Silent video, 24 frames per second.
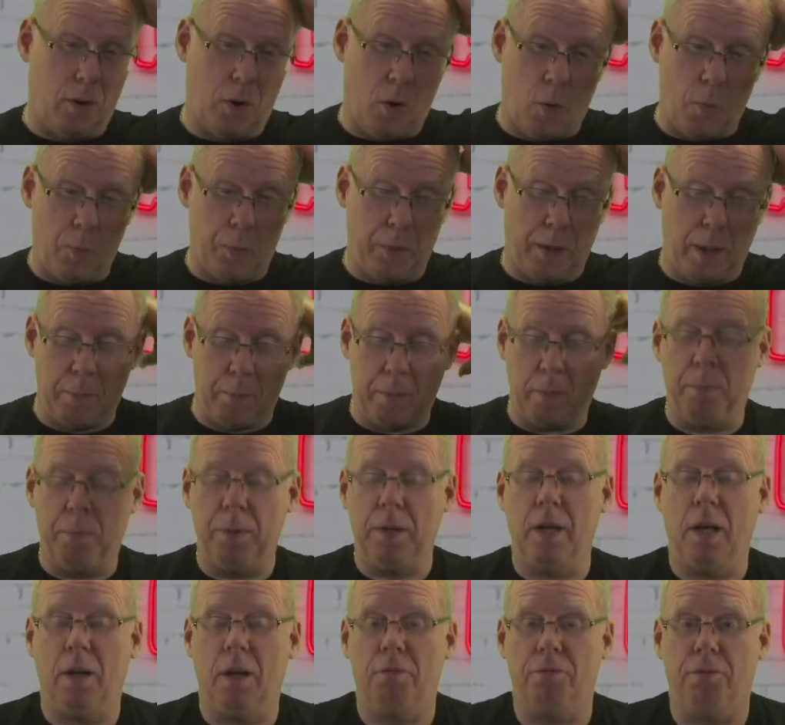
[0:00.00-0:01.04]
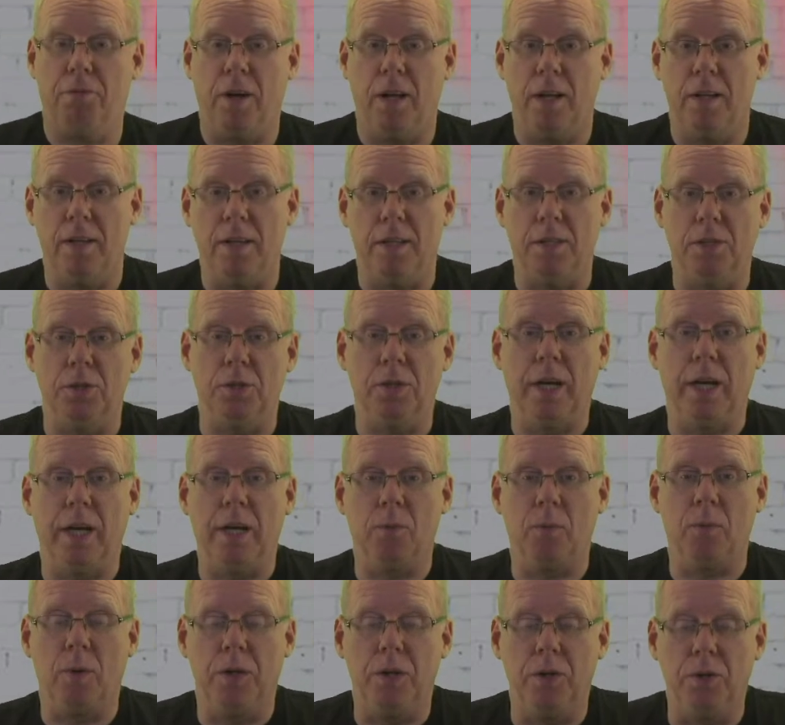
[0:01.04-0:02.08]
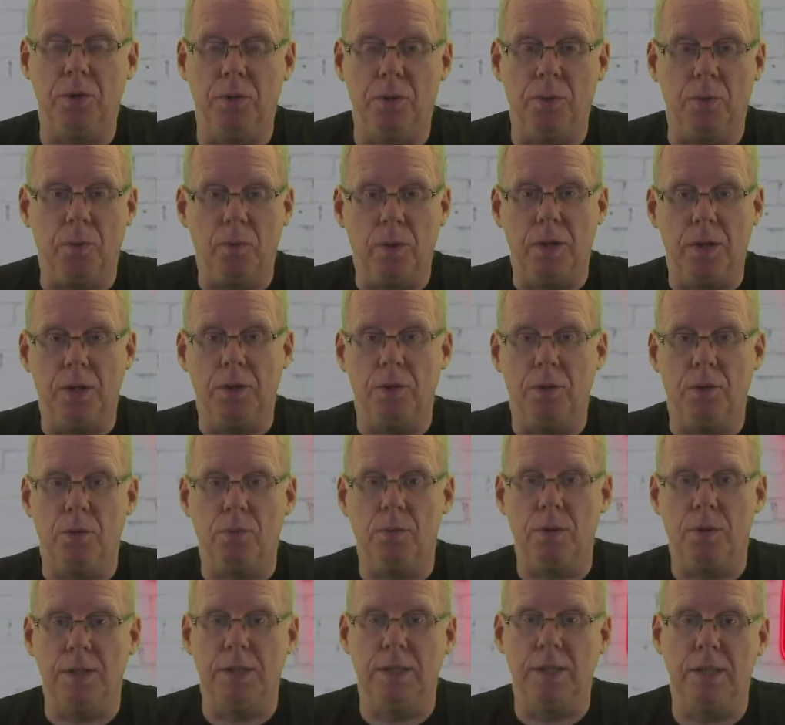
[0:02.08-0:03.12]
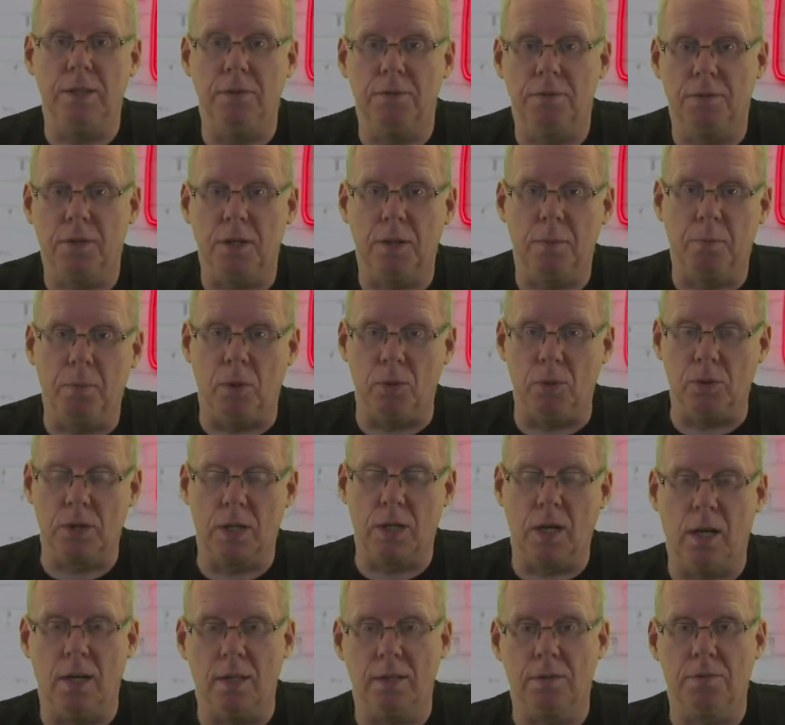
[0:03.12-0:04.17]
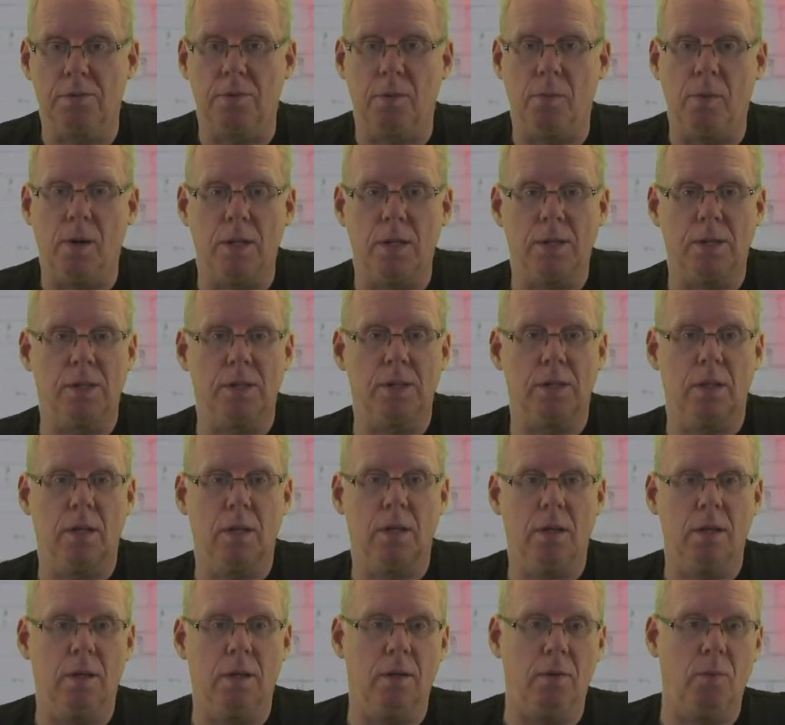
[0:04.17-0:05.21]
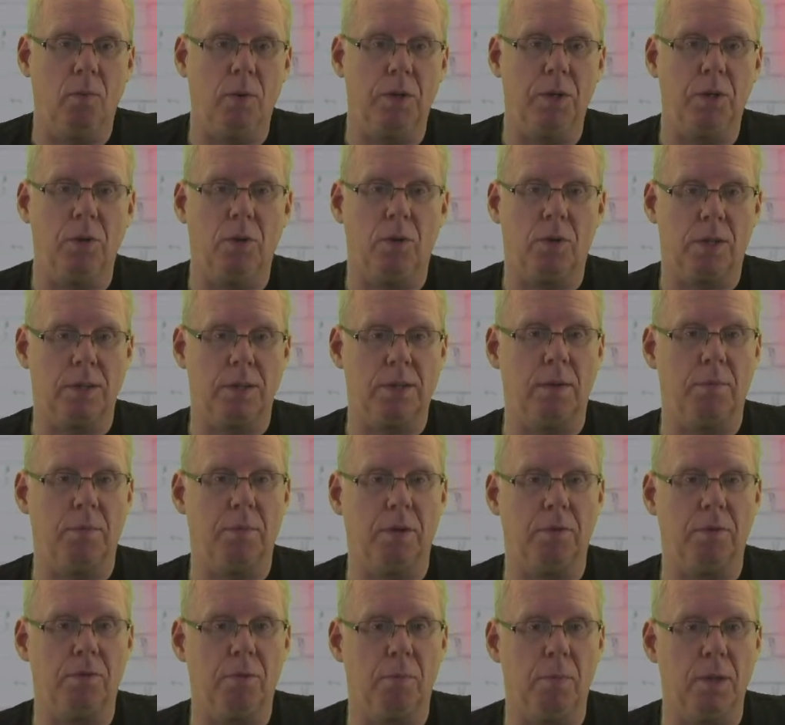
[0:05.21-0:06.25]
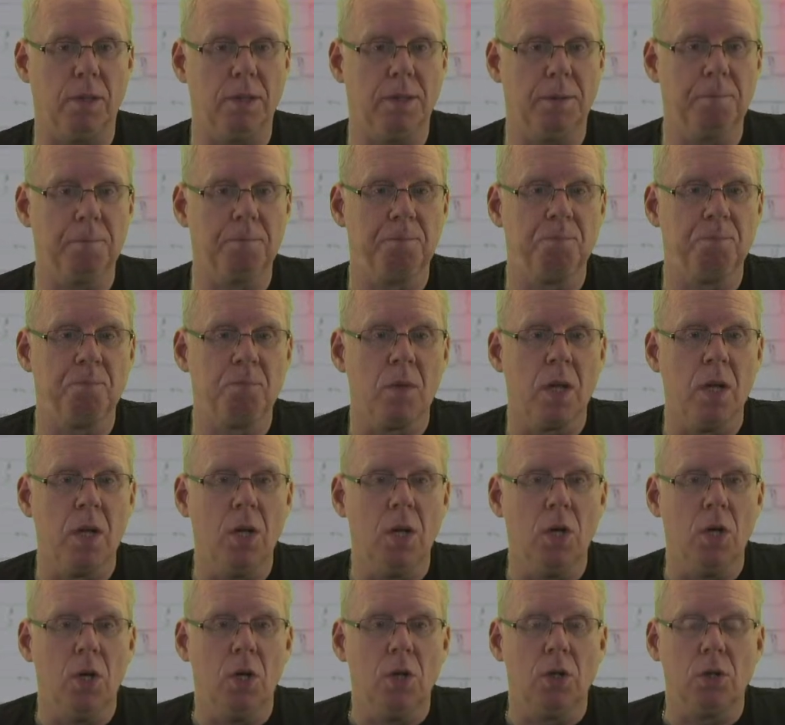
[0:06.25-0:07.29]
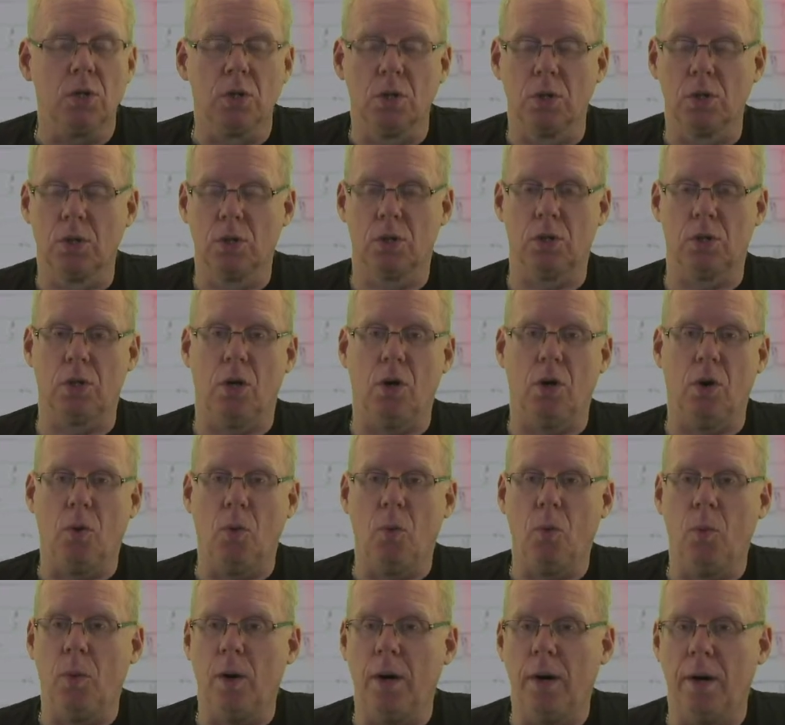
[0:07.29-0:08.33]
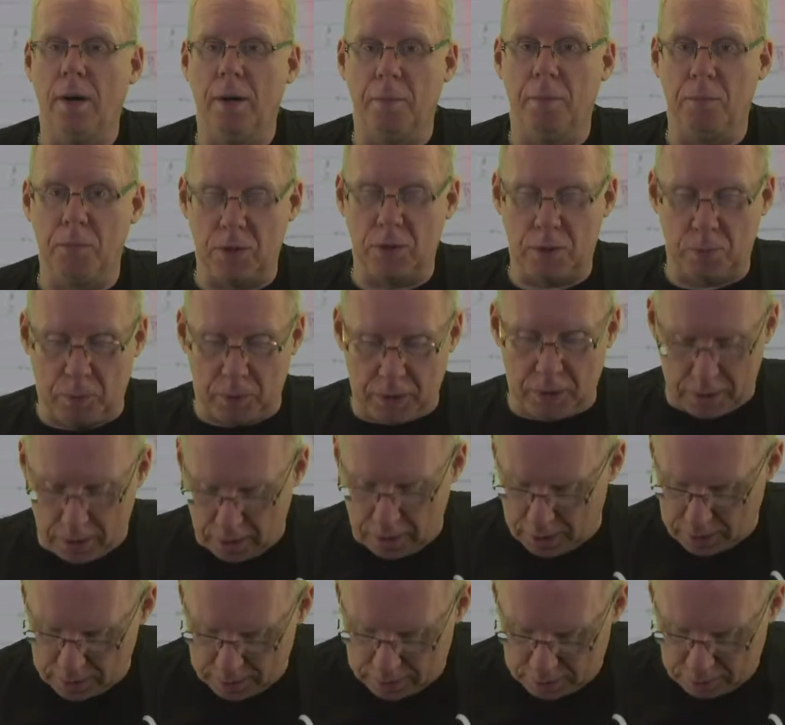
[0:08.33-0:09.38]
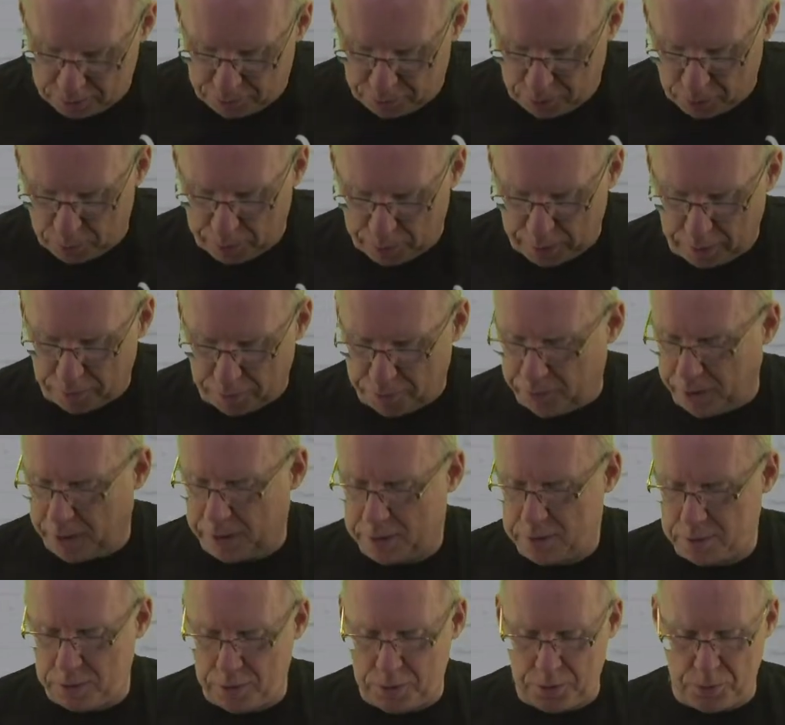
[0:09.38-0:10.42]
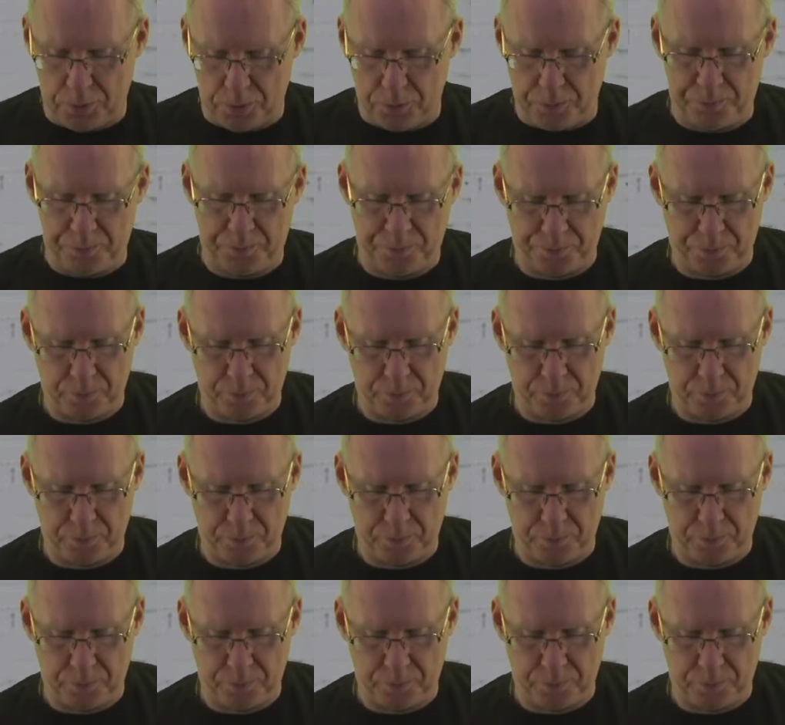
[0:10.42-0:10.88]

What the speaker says: open up the PDF file that you get when you receive the postcard from us when you order something from us. So the Spotter Card is the following effect. You